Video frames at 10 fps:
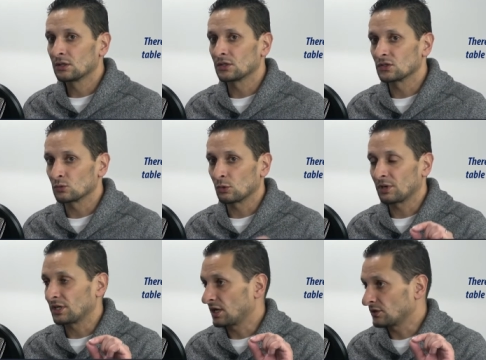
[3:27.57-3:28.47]
this is what
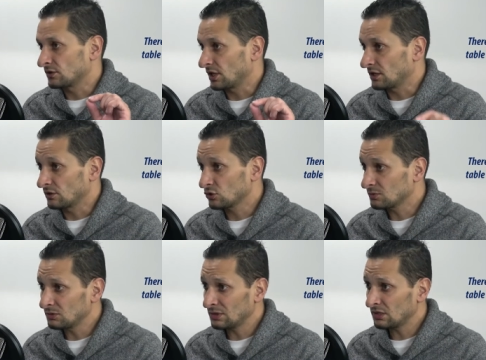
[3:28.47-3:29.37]
my doctor
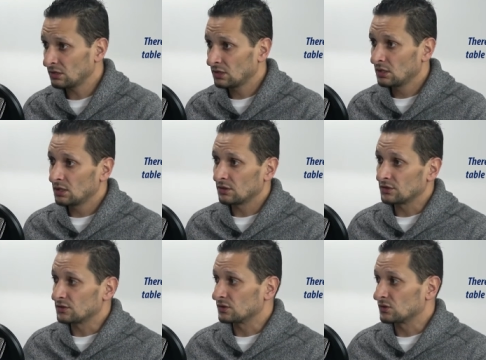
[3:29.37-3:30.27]
diagnosed me with,
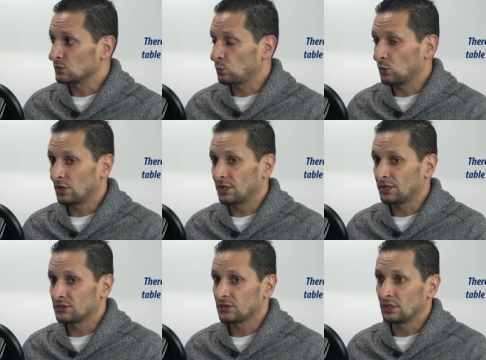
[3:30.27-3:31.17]
this is
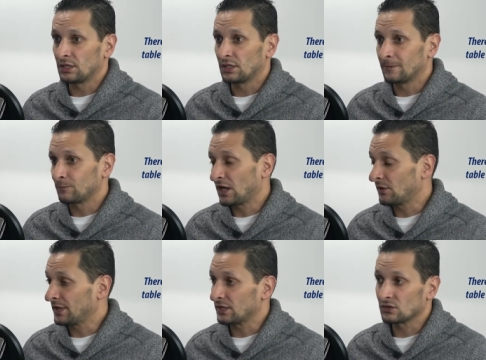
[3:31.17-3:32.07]
what uh,
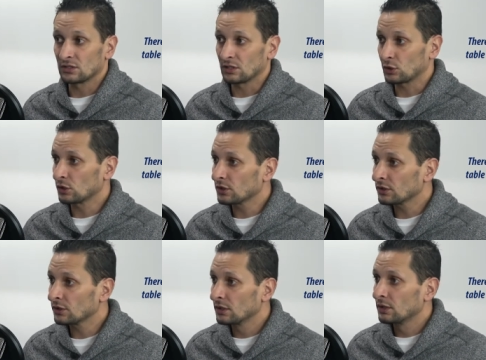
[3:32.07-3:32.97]
how the accident
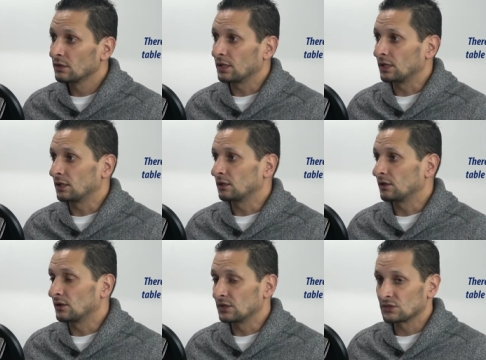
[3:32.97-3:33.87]
occurred, and
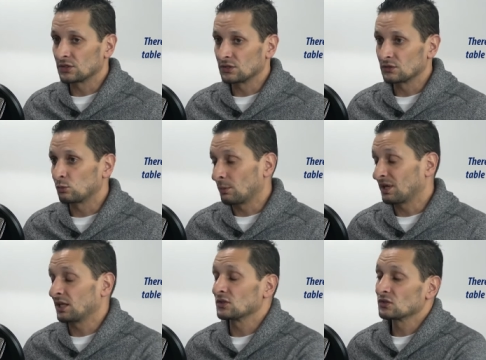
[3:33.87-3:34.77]
this is what my
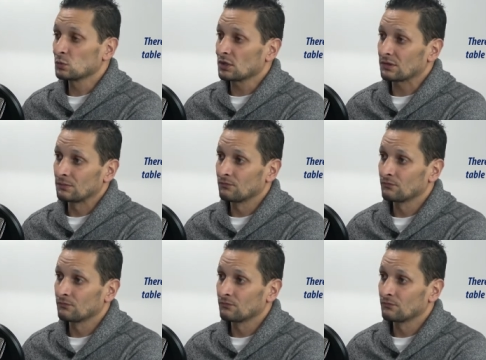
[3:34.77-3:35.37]
case is worth.